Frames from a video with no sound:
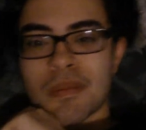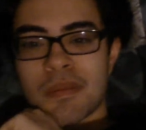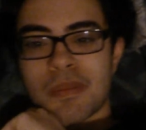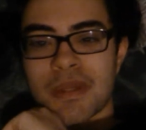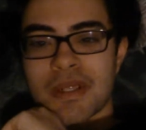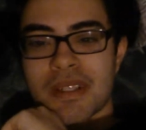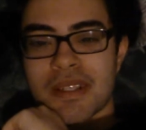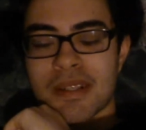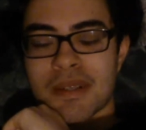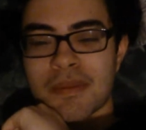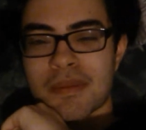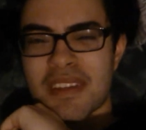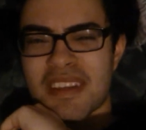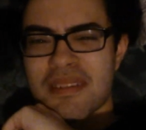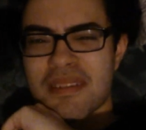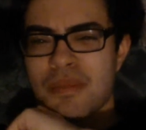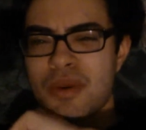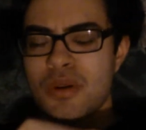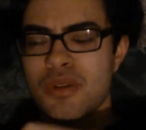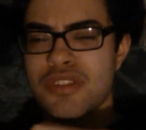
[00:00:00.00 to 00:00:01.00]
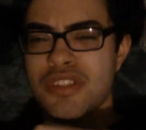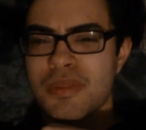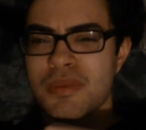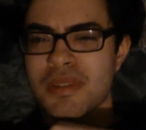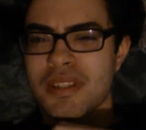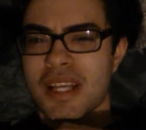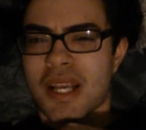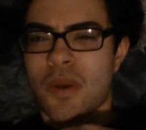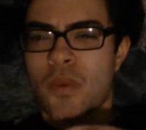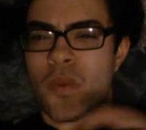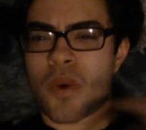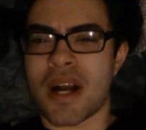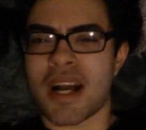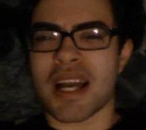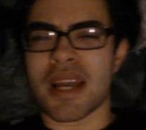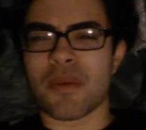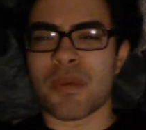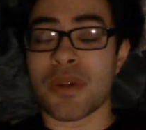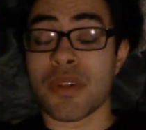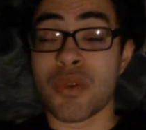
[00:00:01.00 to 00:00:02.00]
But uh, that motion blur, like,
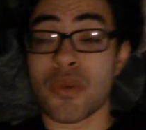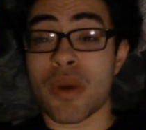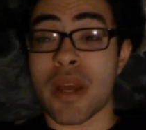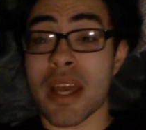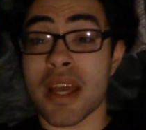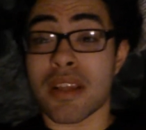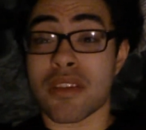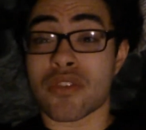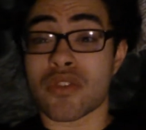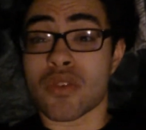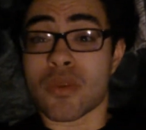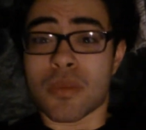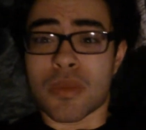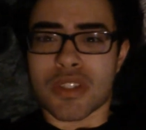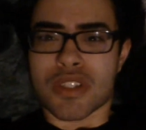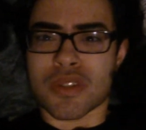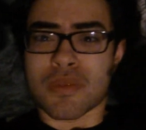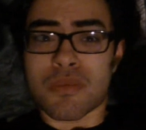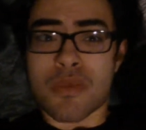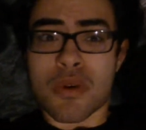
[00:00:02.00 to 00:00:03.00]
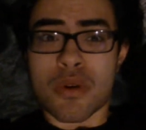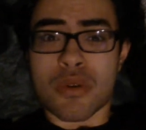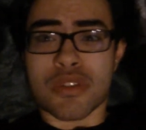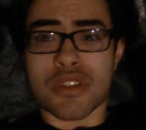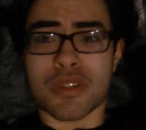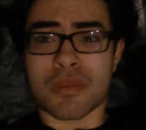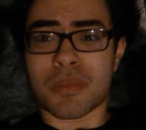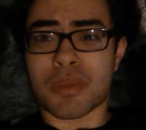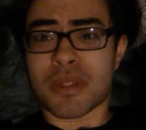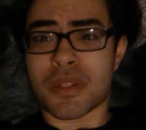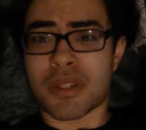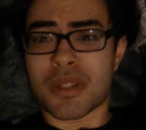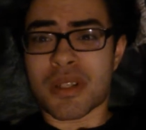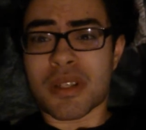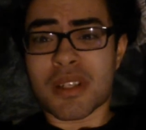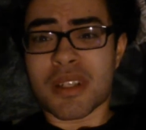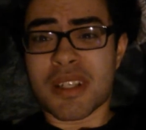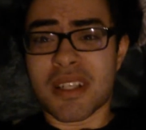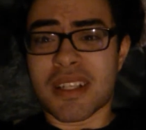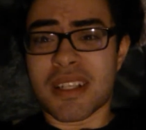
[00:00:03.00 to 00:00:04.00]
why would you add so much motion
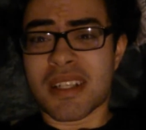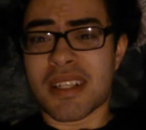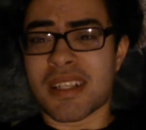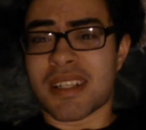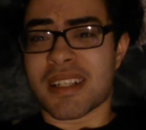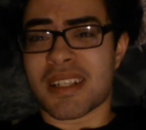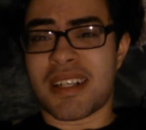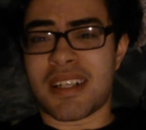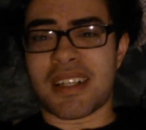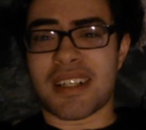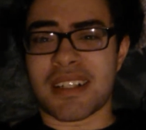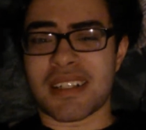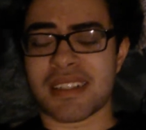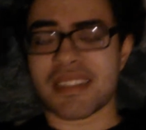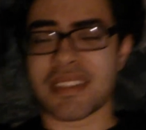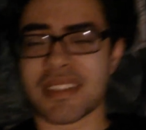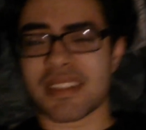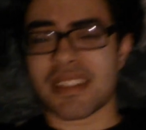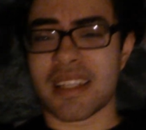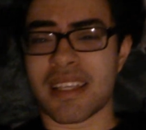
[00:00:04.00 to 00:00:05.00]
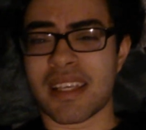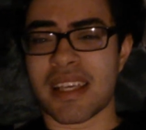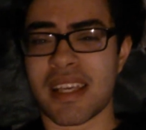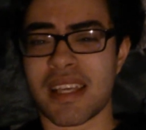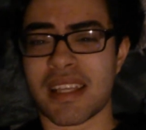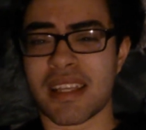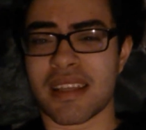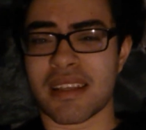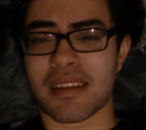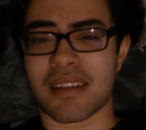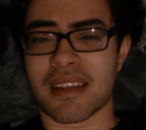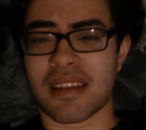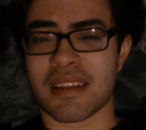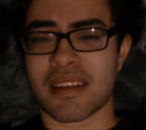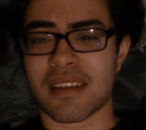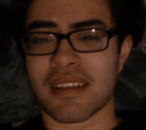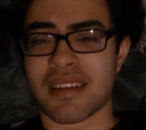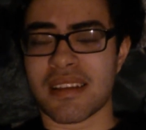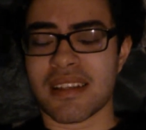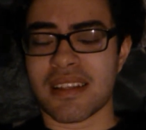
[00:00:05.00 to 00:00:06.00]
blur? Uh, I hate it.
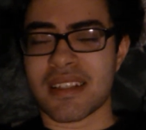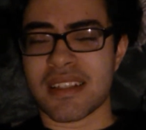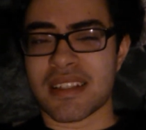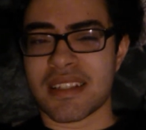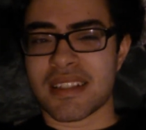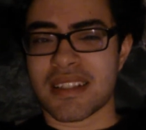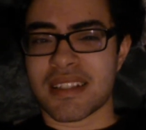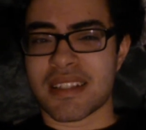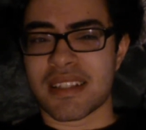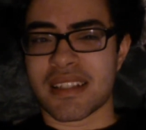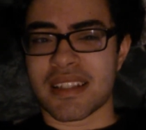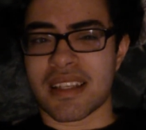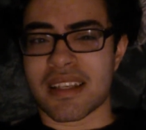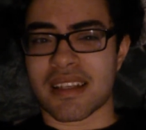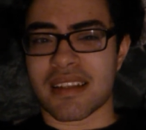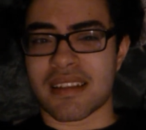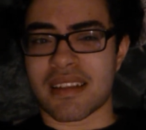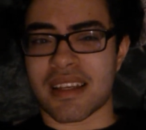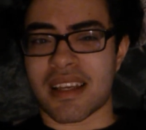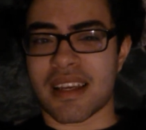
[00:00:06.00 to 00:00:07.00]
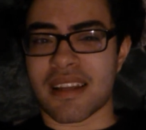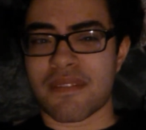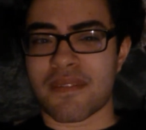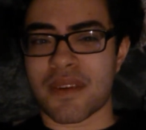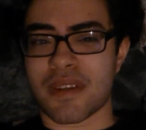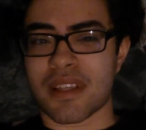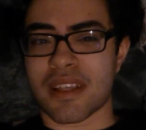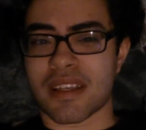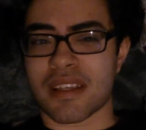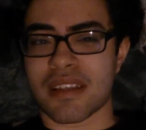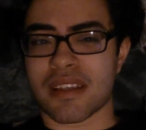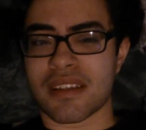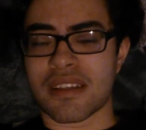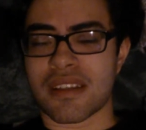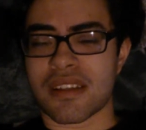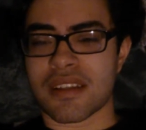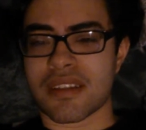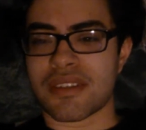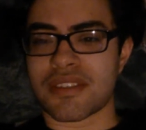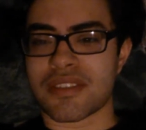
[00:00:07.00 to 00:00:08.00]
And yeah, it kind of felt like
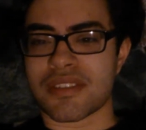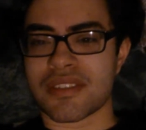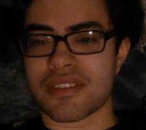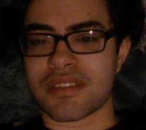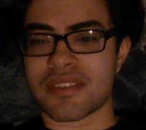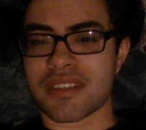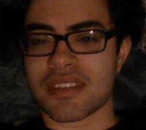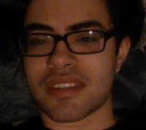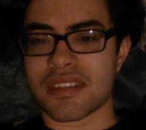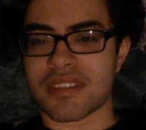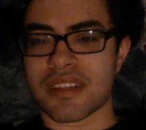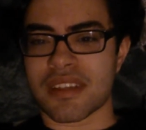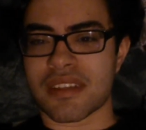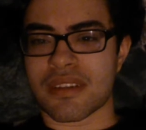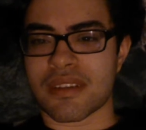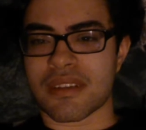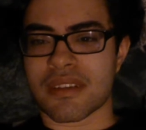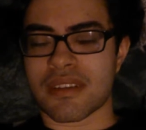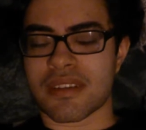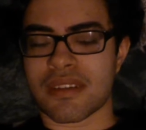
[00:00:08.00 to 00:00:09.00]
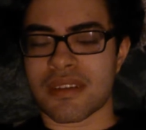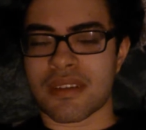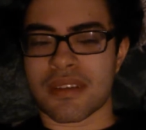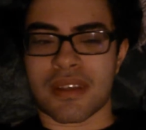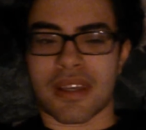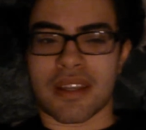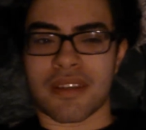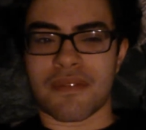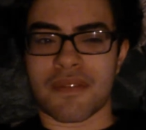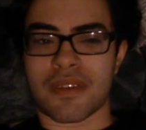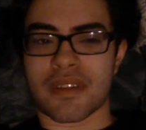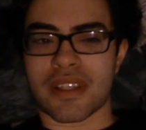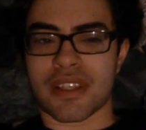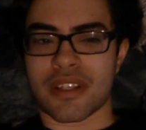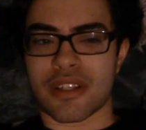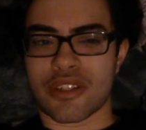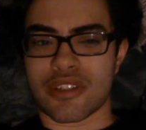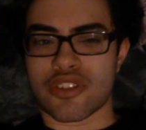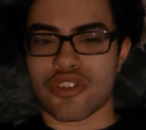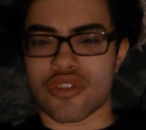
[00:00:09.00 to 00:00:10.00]
you know there's certain scenes that you kind of feel
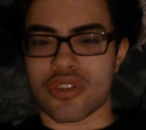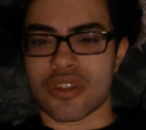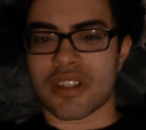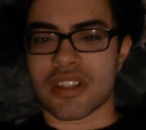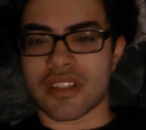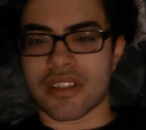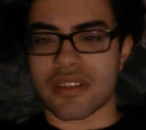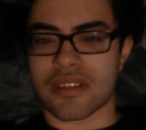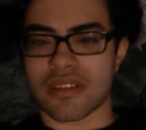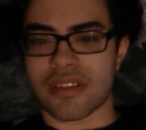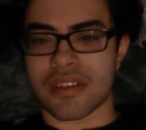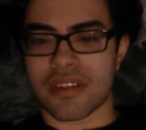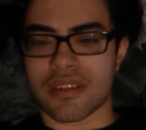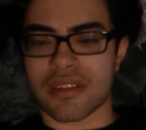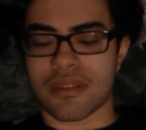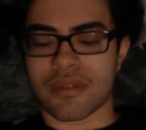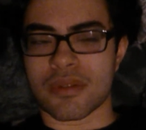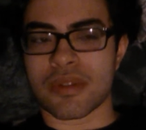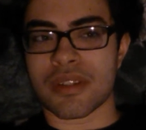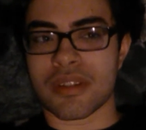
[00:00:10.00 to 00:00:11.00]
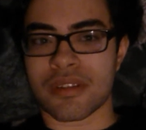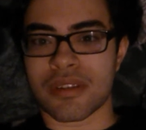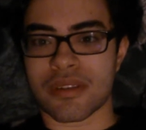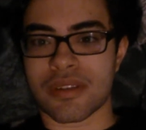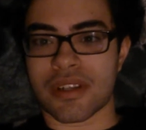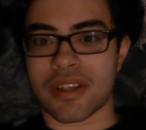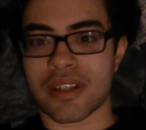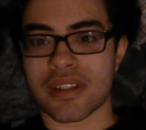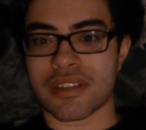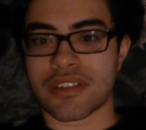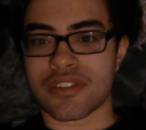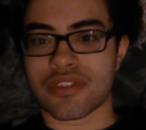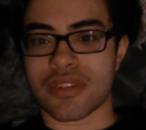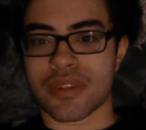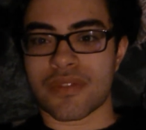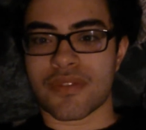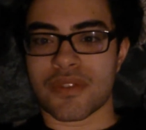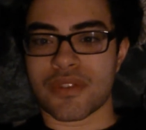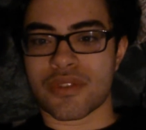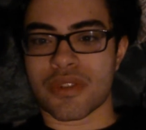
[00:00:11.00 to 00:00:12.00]
like you're drunk or well you know your character's
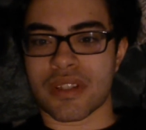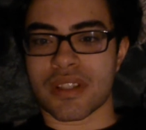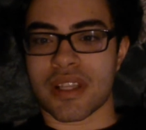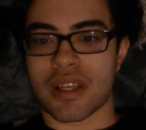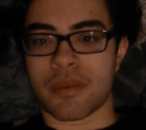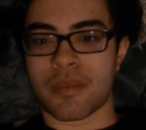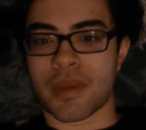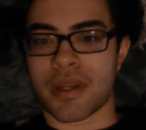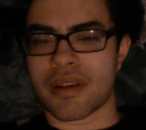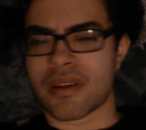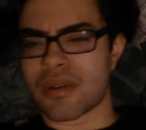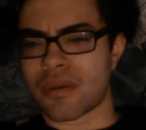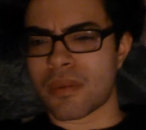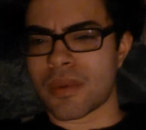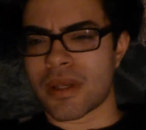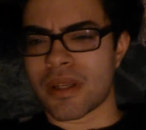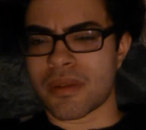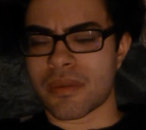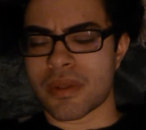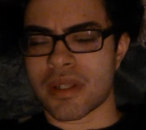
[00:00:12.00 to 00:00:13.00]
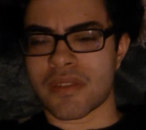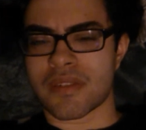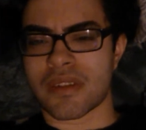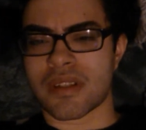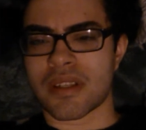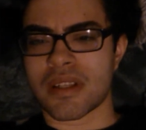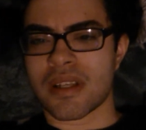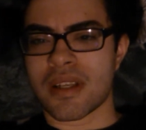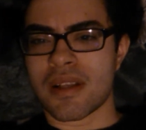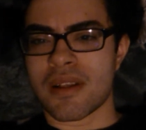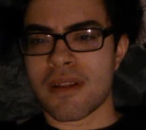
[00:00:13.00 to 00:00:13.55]
drunk if you drink a lot of beer or wine or whatever,